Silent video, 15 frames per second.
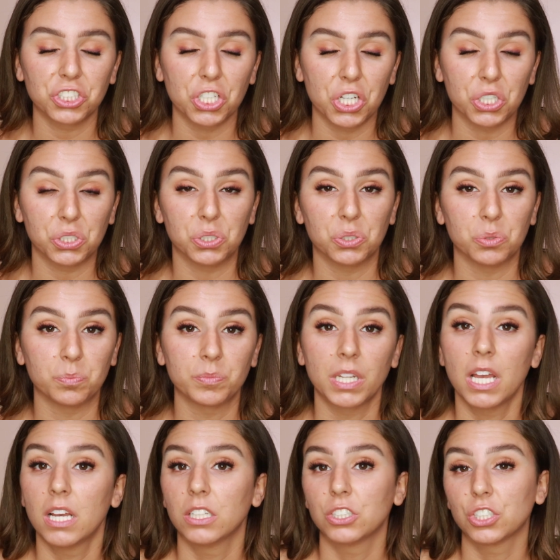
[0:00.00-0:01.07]
So
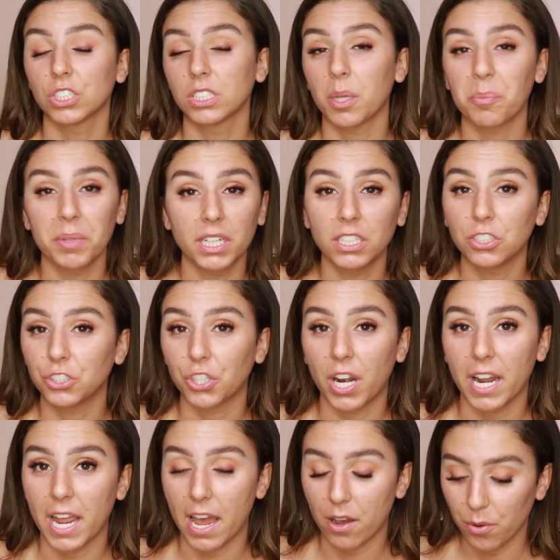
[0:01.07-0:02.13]
it's just something to
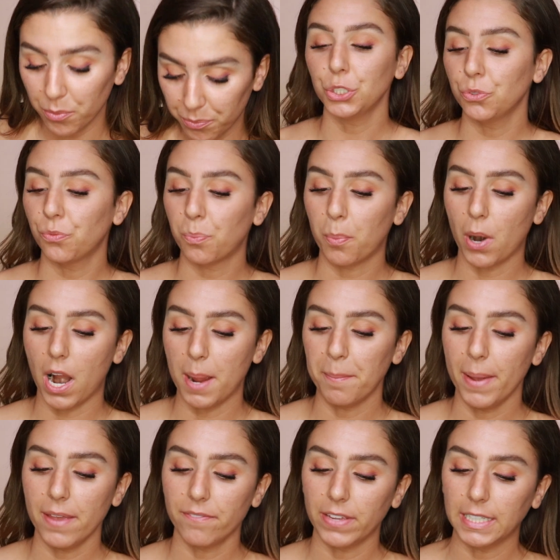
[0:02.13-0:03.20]
try out. To prime
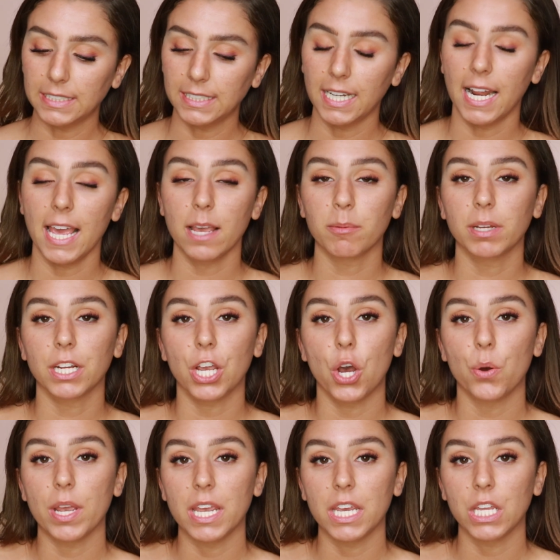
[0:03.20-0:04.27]
my face today, I'm going to
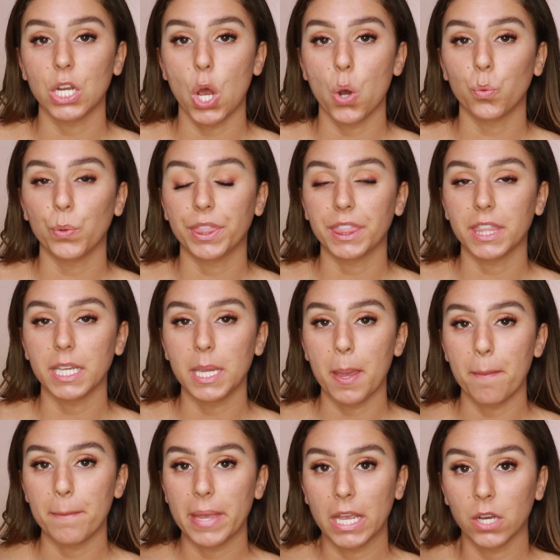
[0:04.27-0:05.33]
go in with the
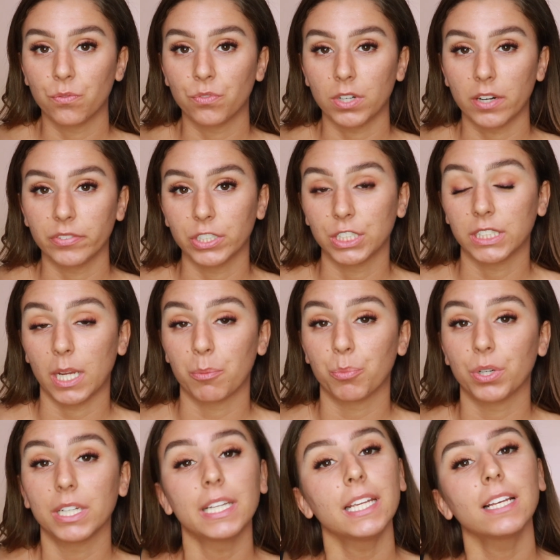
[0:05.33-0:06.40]
Makeup Forever Step
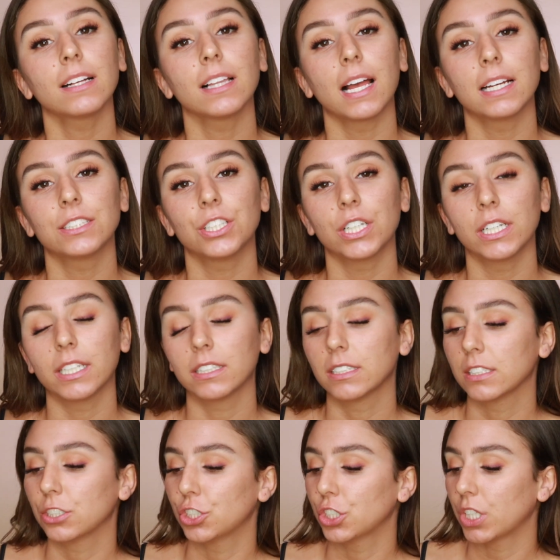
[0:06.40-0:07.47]
1 Equalizer in
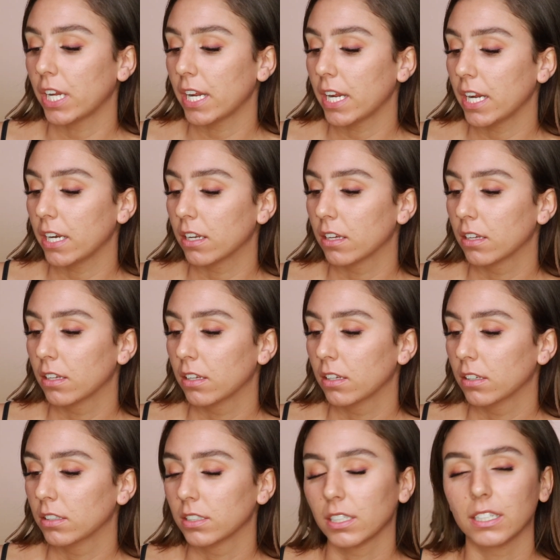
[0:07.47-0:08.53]
the shade,
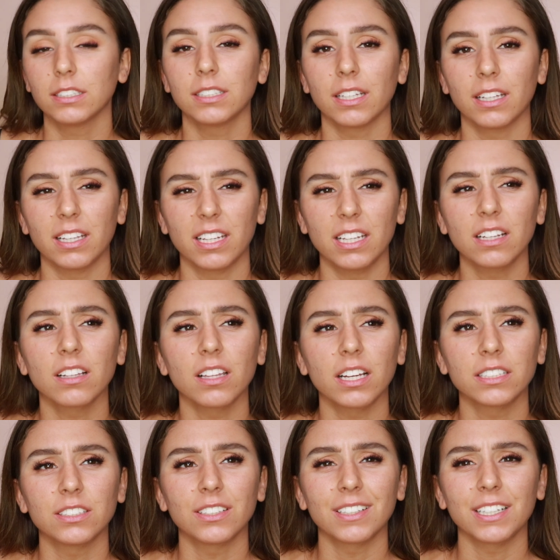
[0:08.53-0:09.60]
did I say the
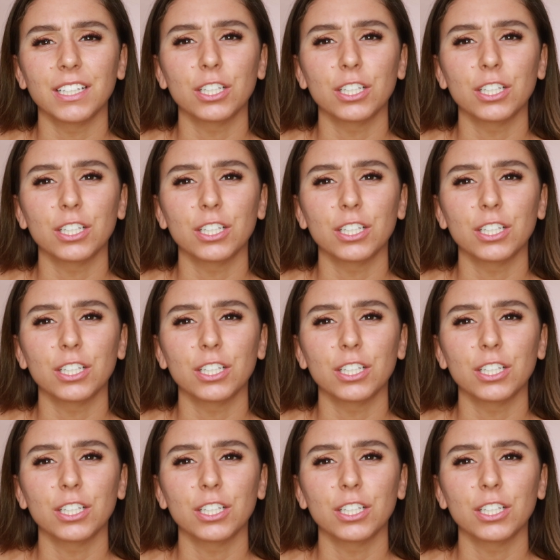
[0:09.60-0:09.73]
Equalizer?